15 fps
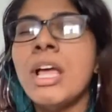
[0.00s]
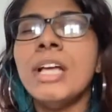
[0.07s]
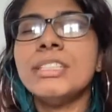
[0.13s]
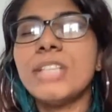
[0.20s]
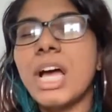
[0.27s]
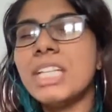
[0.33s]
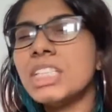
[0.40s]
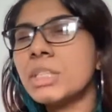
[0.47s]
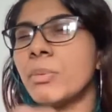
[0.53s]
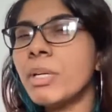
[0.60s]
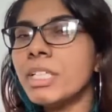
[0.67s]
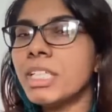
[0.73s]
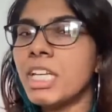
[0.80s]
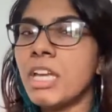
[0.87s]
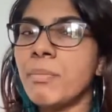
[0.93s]
So I just
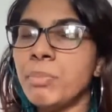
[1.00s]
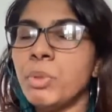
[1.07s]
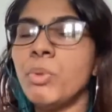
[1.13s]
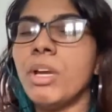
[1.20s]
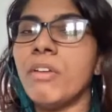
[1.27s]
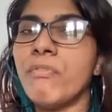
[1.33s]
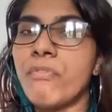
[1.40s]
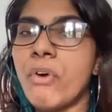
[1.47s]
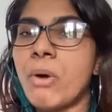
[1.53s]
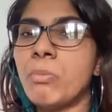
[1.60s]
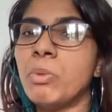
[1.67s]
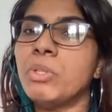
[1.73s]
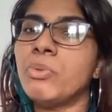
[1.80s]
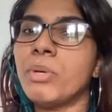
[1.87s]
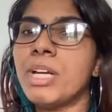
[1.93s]
want to keep you informed
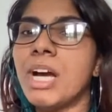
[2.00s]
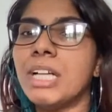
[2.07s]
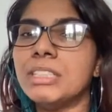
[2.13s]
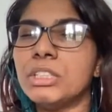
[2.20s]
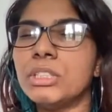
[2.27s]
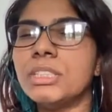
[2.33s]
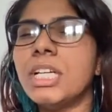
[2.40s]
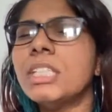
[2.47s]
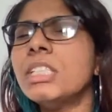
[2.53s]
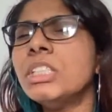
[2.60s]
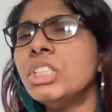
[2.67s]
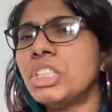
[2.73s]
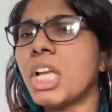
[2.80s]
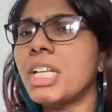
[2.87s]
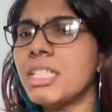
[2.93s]
with regards to
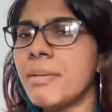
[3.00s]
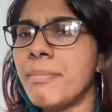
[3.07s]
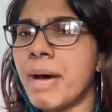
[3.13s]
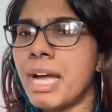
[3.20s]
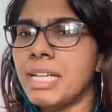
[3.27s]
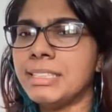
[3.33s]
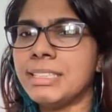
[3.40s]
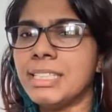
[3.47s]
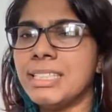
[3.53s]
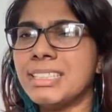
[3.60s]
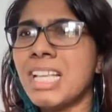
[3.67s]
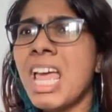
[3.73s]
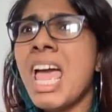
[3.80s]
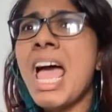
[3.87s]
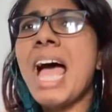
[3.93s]
certain gender biases